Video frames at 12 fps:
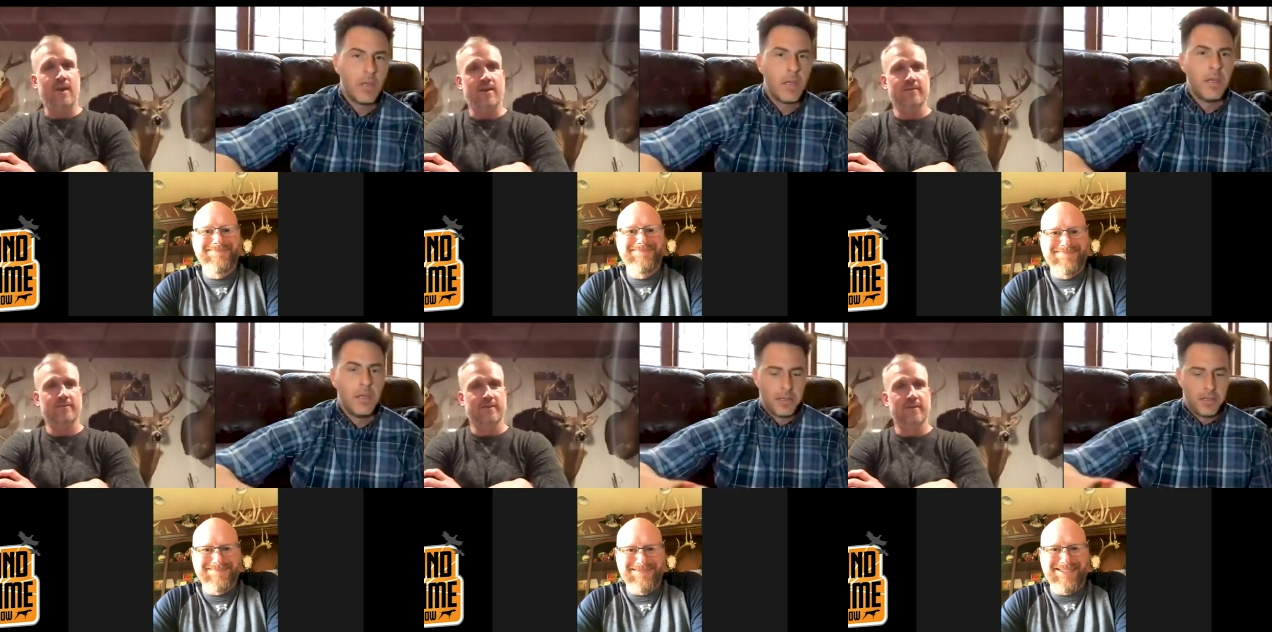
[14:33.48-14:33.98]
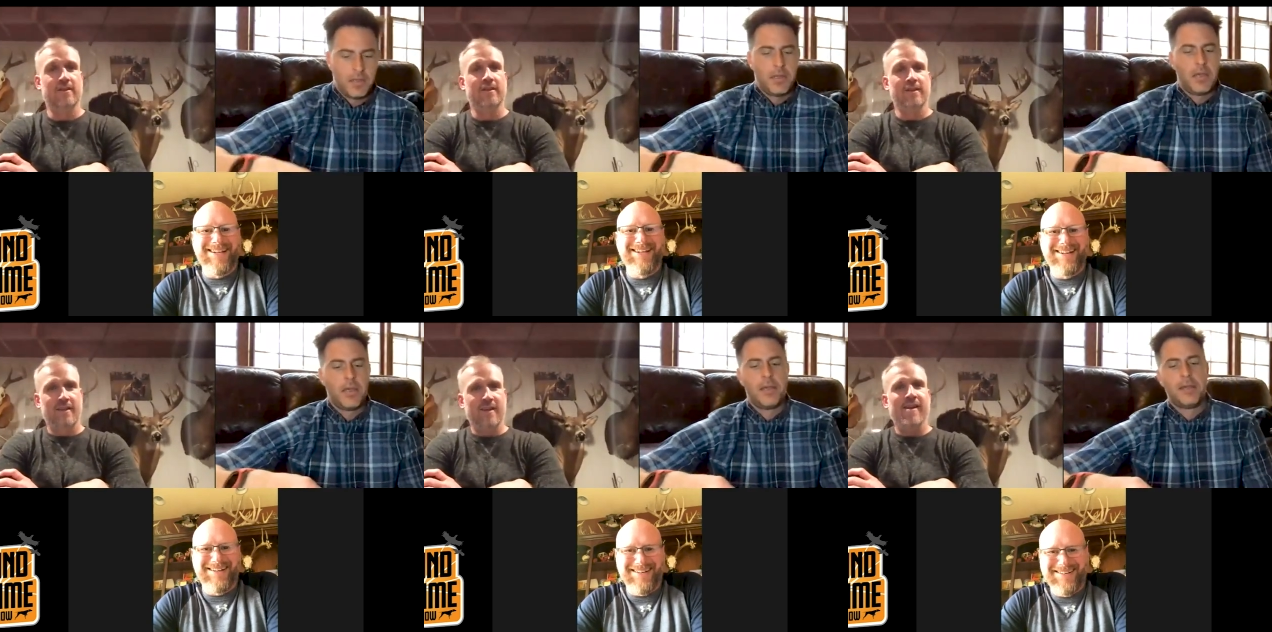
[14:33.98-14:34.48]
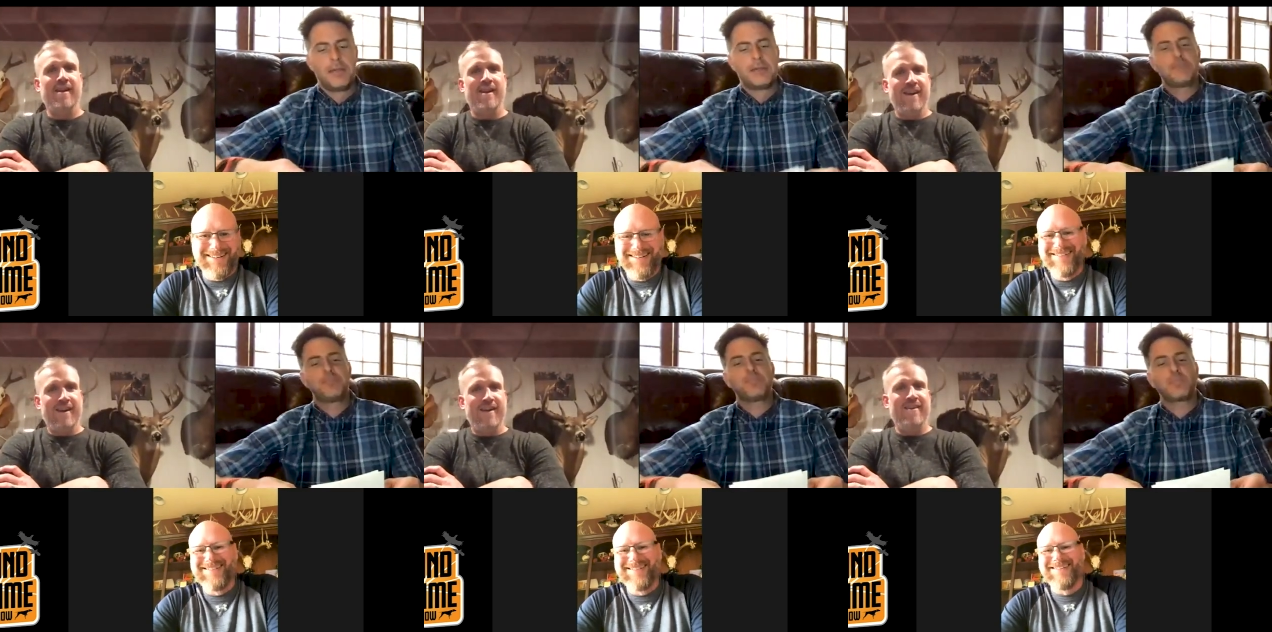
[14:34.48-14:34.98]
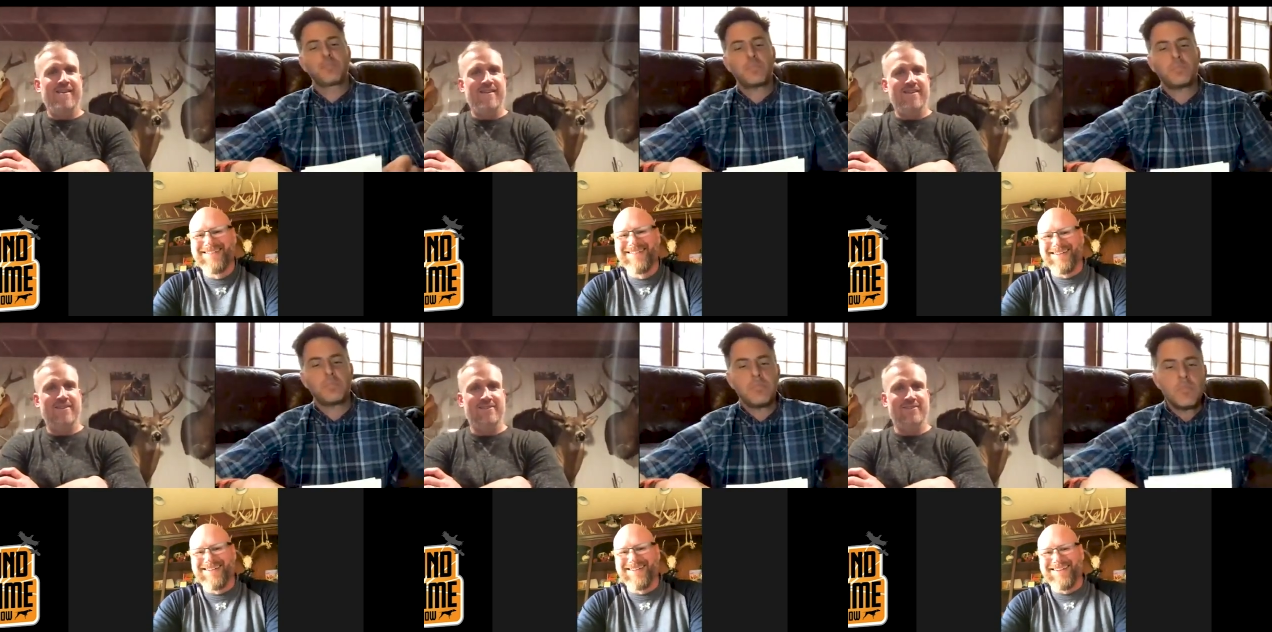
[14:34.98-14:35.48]
Speaker 1: yeah, yeah.
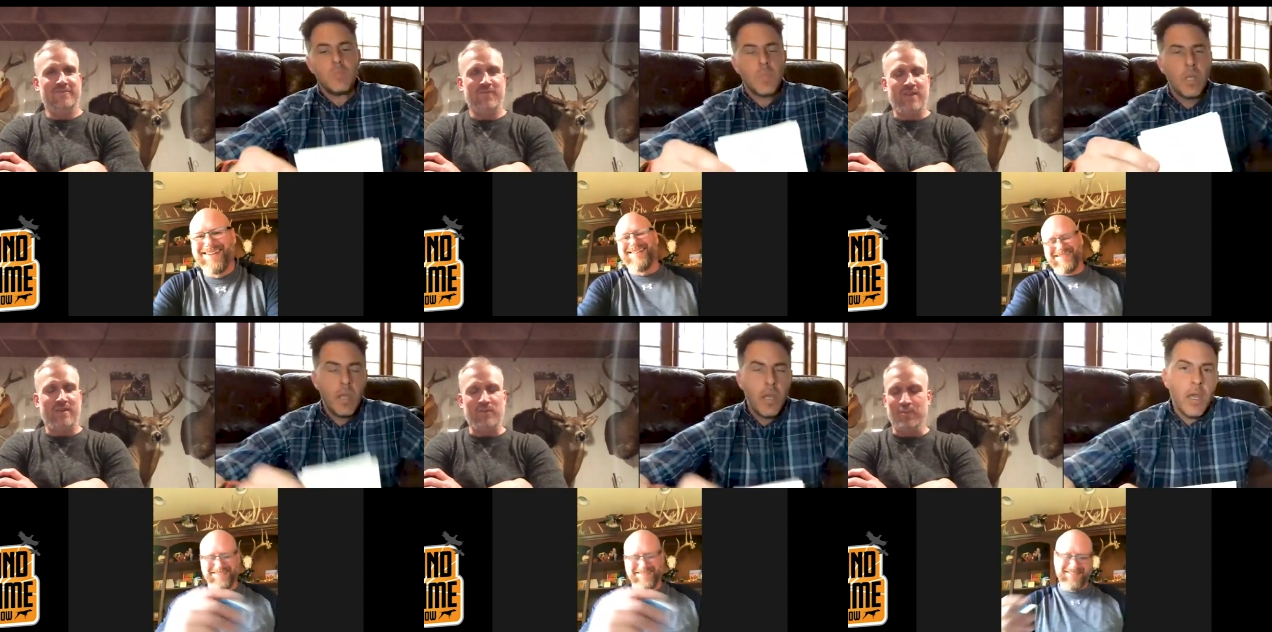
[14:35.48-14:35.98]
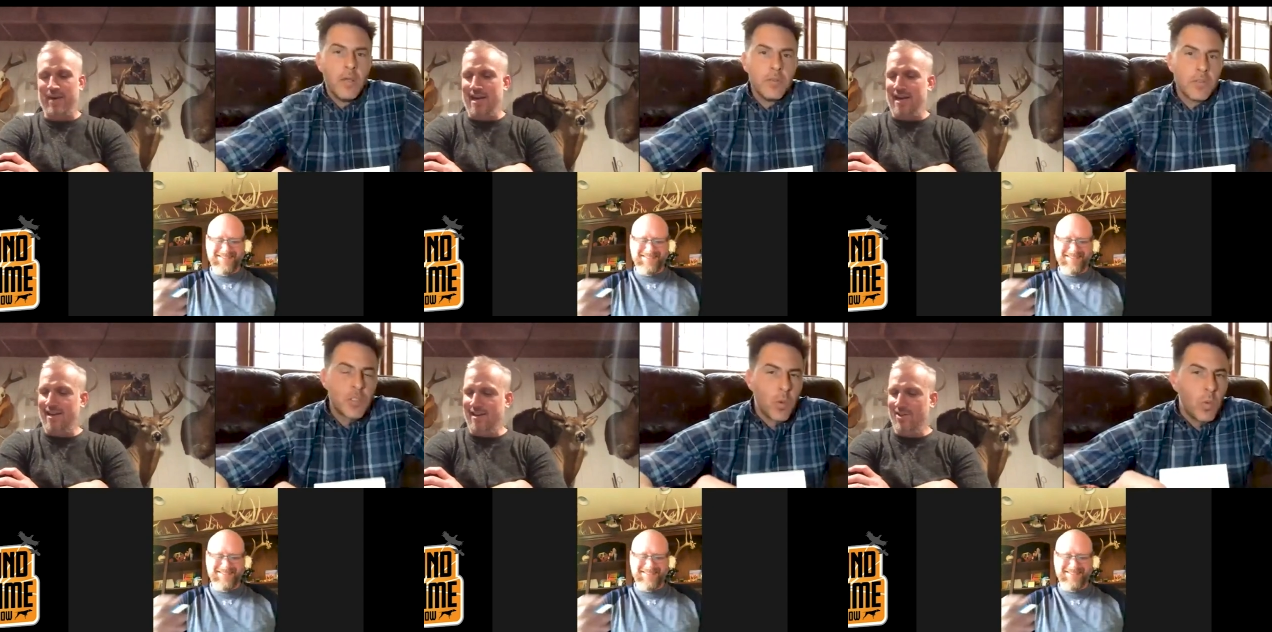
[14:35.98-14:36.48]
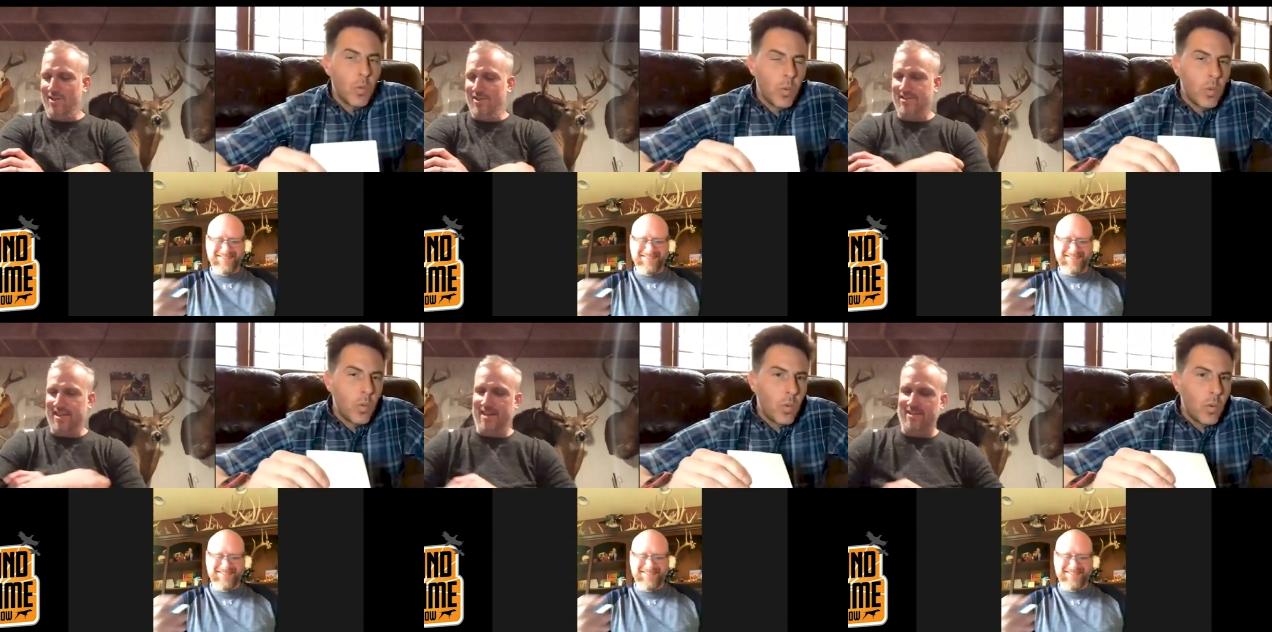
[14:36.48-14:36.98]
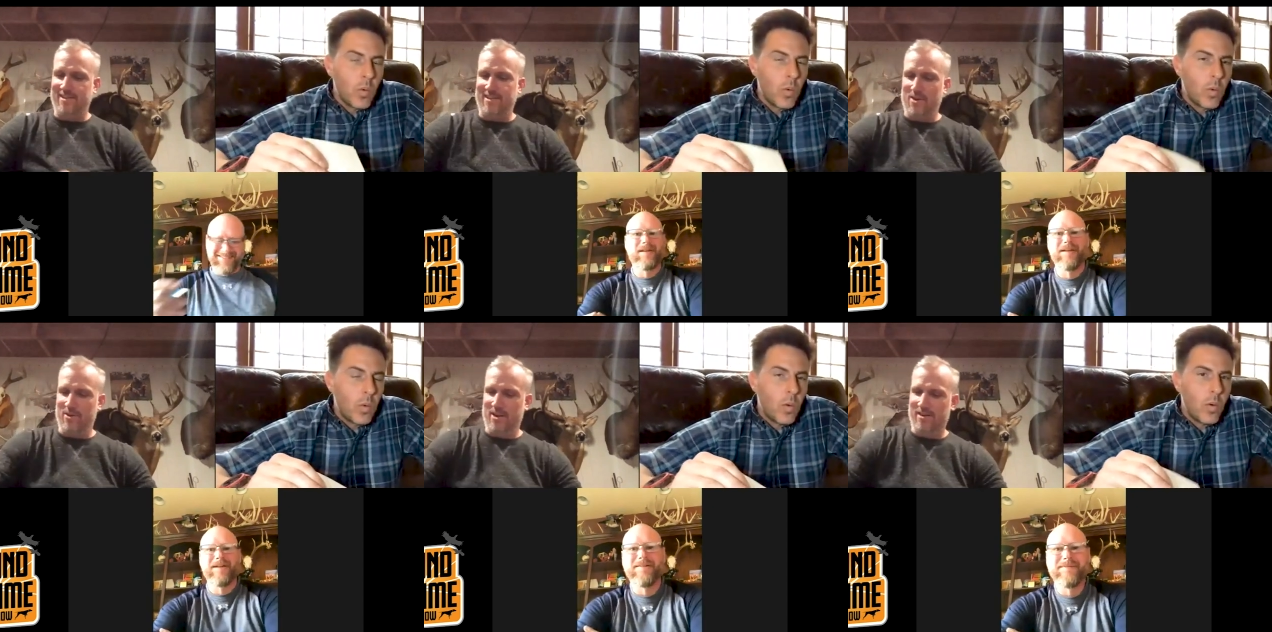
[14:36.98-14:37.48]
That's about it. So the states that
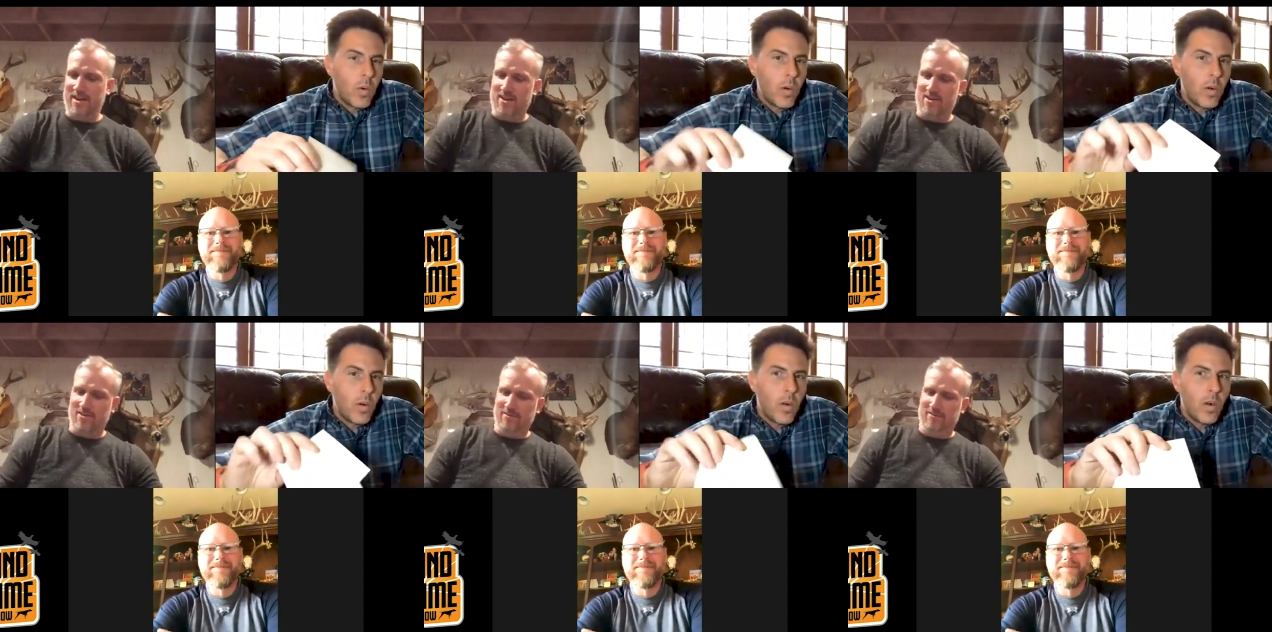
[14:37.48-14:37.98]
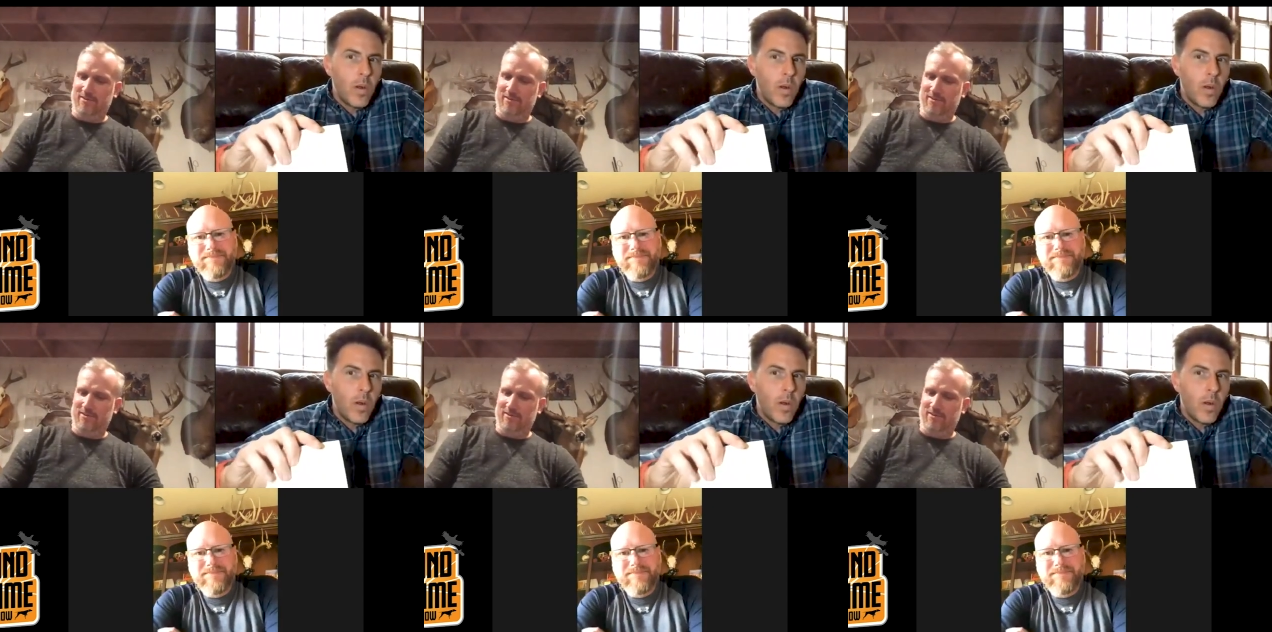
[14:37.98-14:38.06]
they're in now.